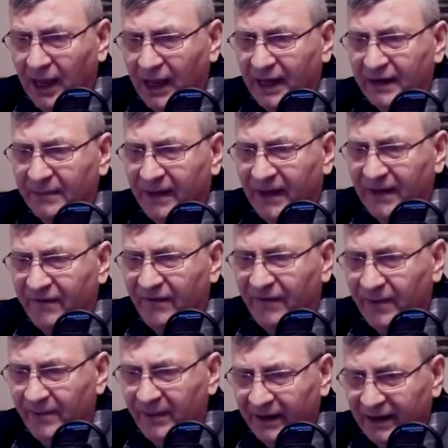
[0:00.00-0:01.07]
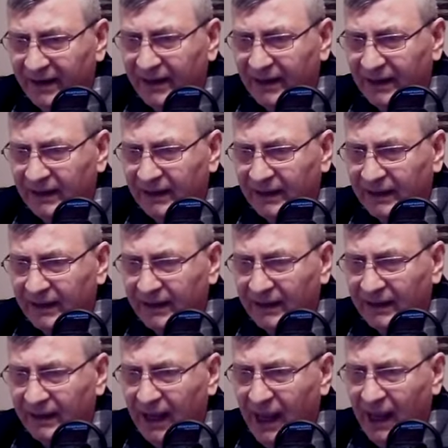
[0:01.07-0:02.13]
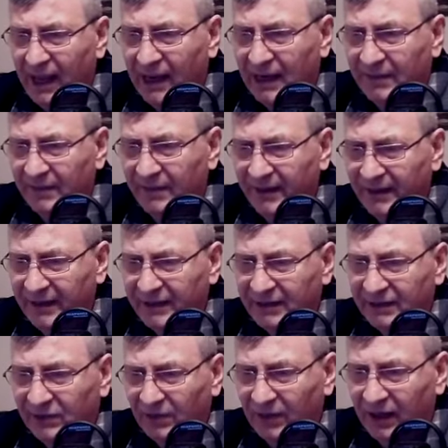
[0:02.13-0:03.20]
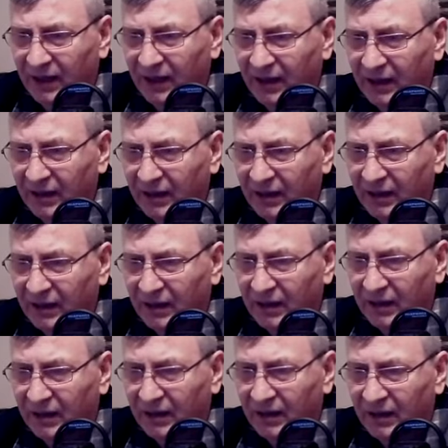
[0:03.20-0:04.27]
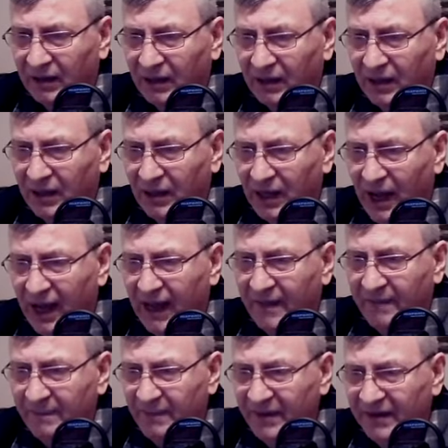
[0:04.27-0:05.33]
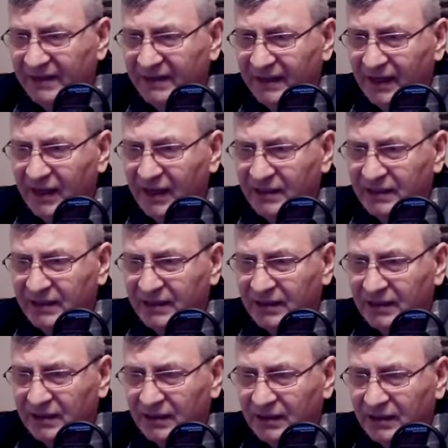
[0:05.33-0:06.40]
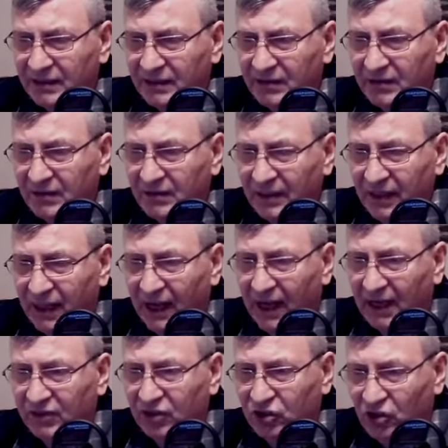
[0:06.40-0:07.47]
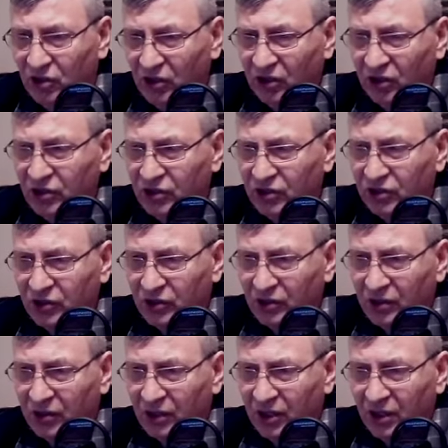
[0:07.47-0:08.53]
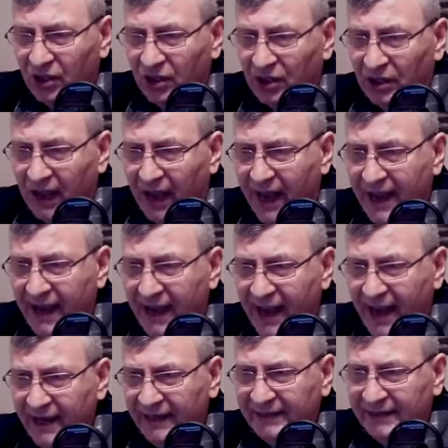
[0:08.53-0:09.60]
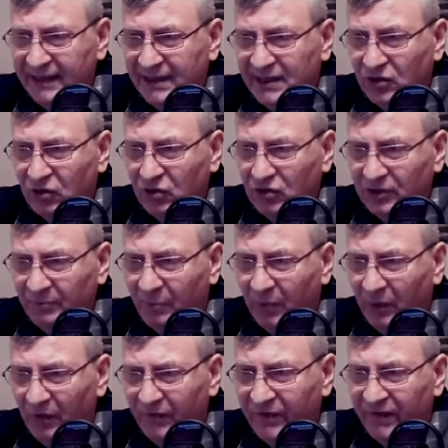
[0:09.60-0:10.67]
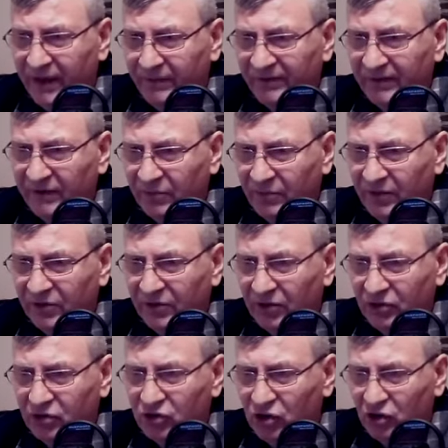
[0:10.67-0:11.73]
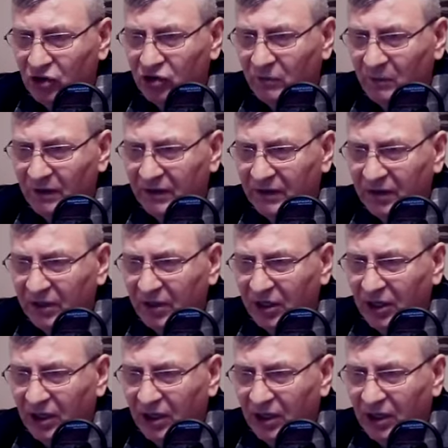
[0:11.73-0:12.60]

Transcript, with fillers: and my family and ministry and business and church. I execute upon them the written judgment